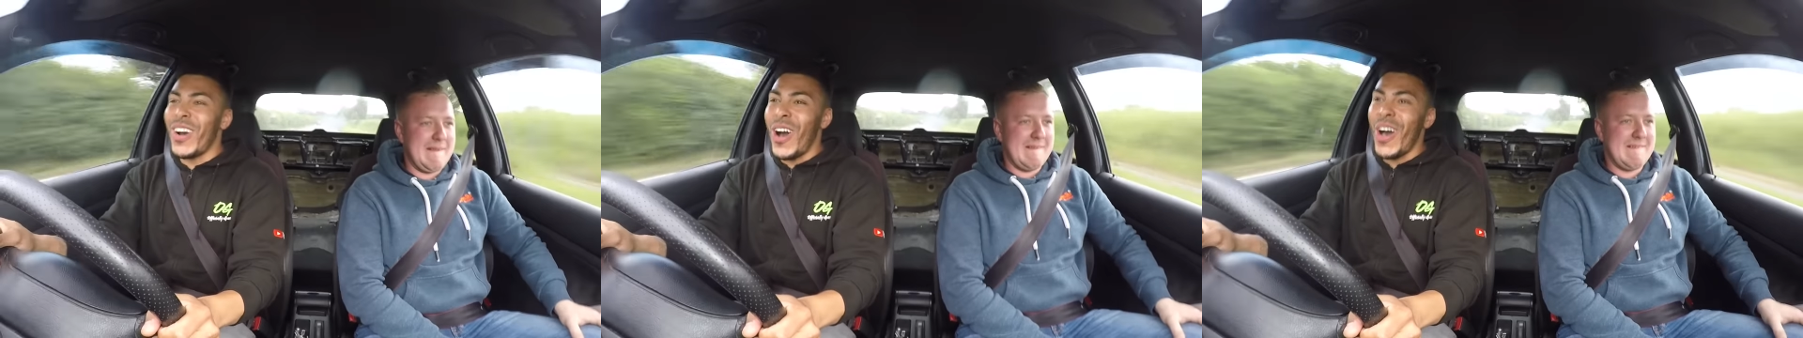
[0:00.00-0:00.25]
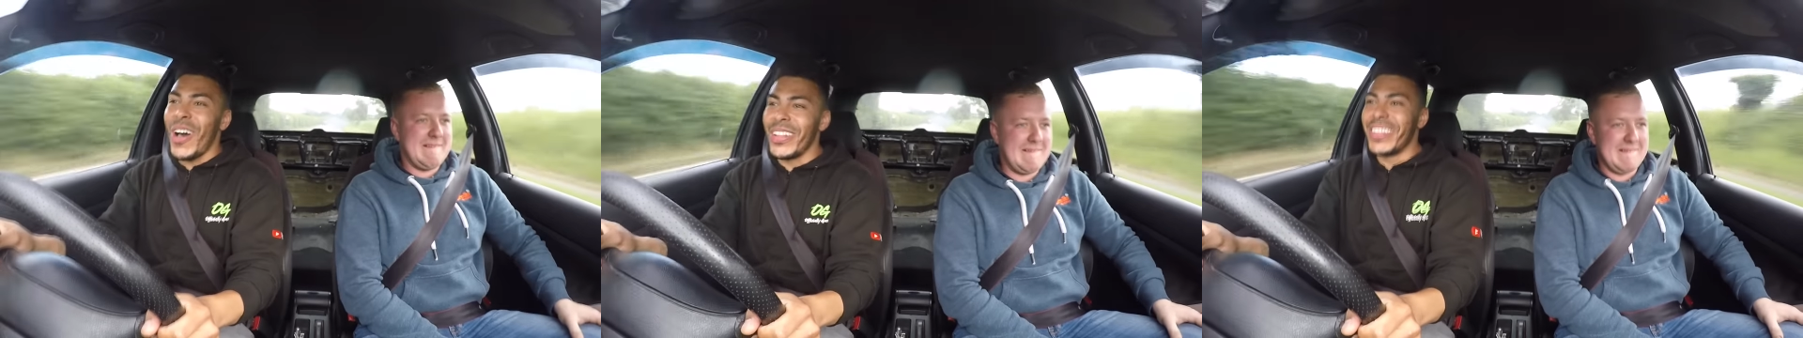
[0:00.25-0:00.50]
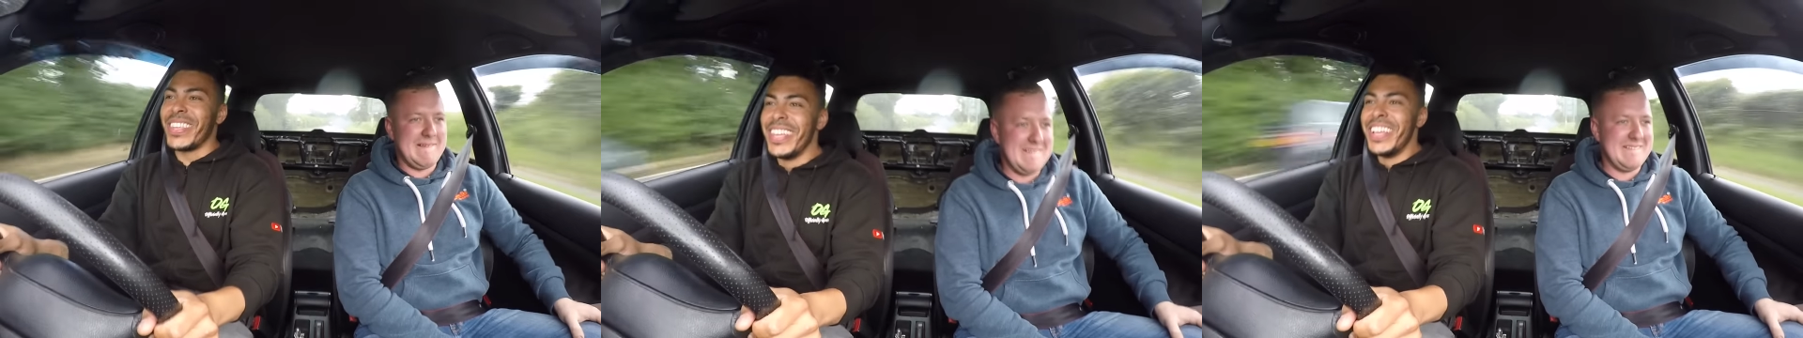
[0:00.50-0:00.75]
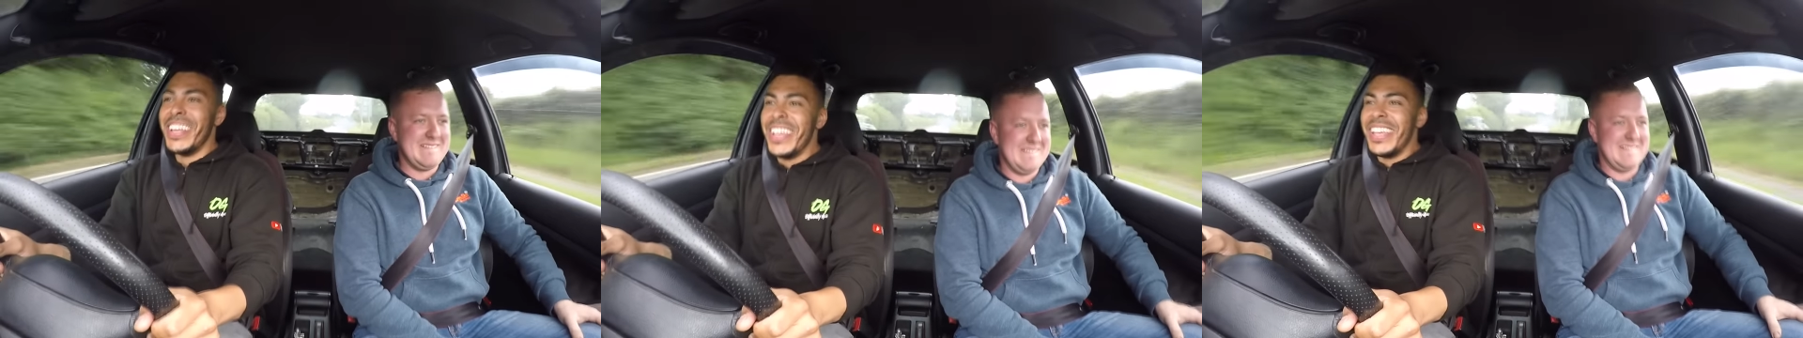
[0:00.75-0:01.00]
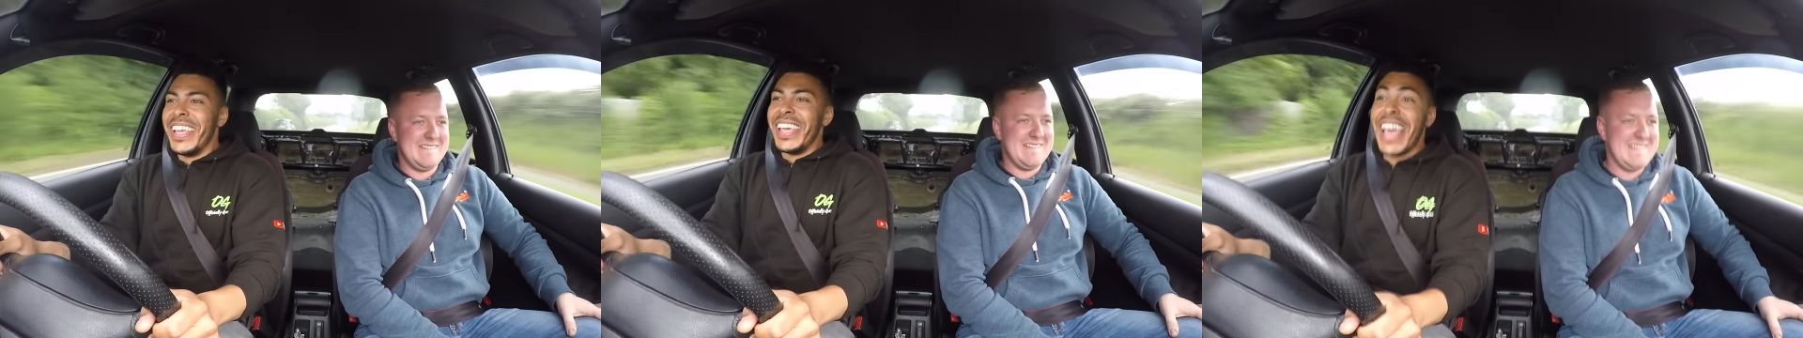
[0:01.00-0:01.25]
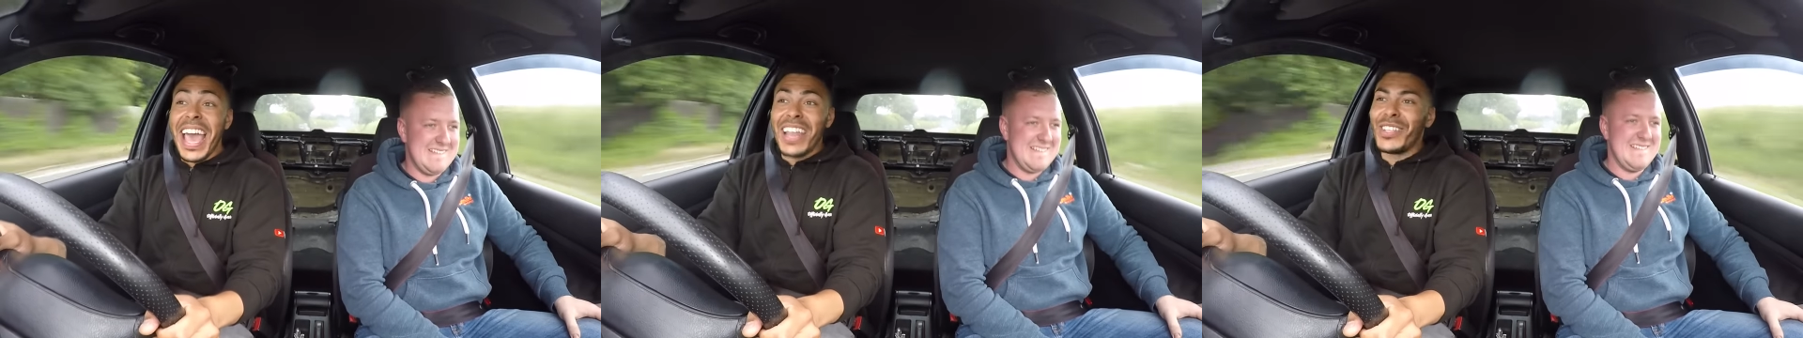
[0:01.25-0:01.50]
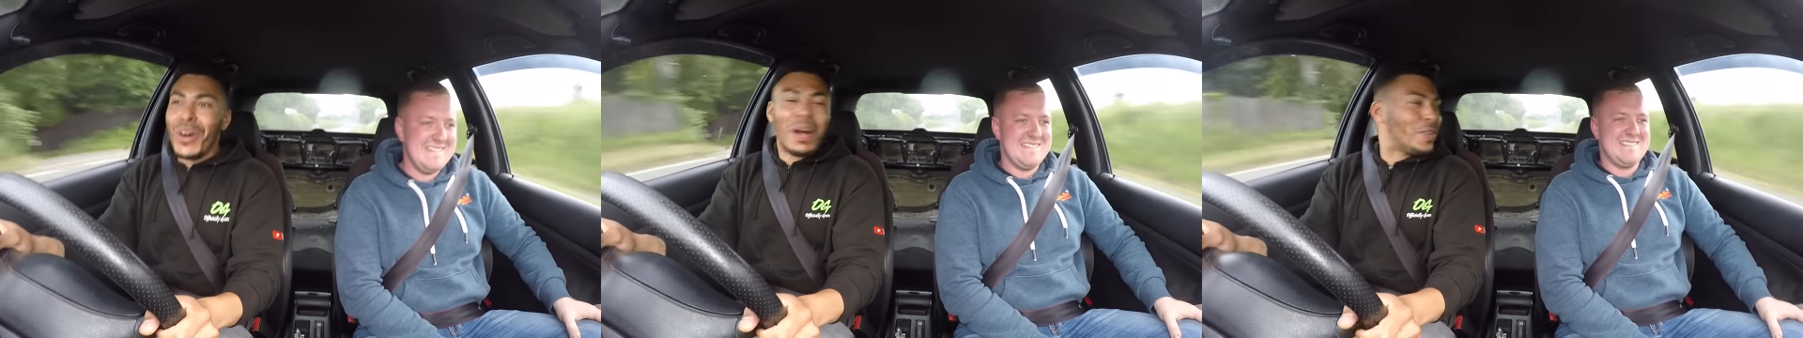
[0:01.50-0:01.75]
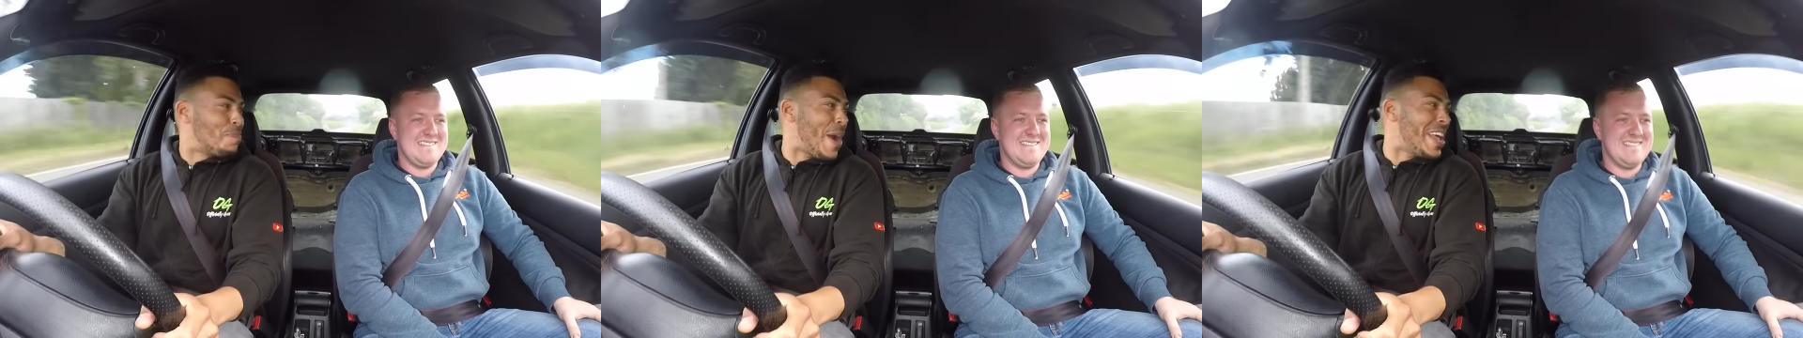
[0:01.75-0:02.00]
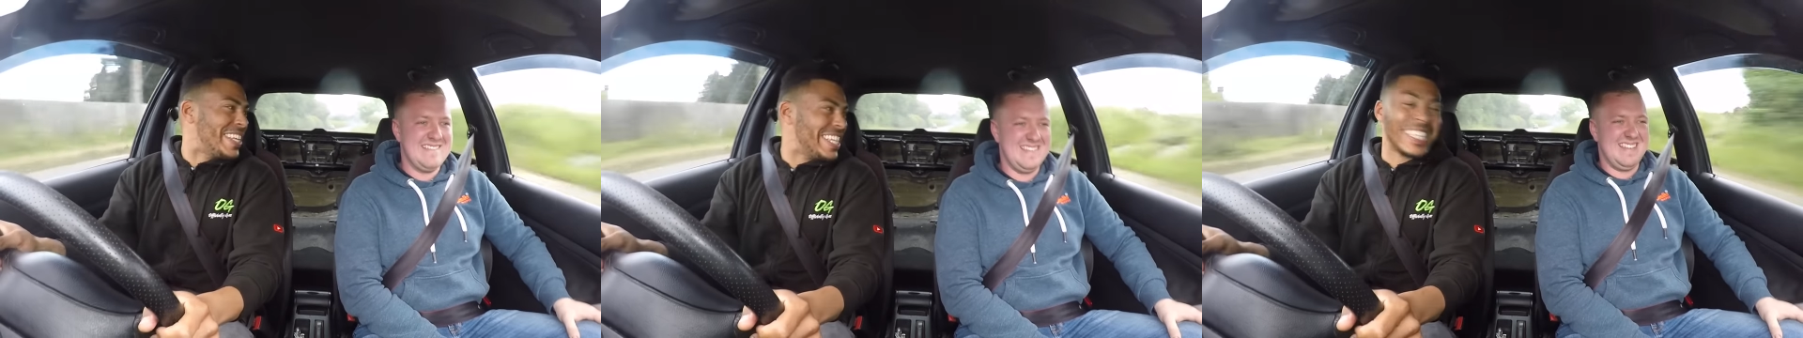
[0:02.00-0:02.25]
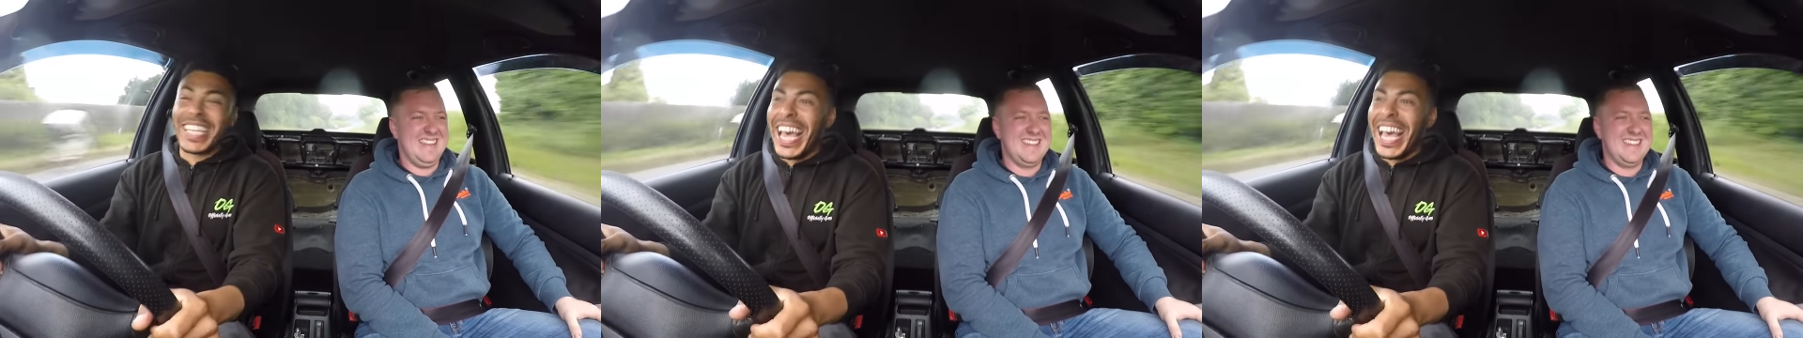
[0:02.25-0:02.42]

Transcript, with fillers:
Speaker 1: god! Yeah, there's not much brakes, is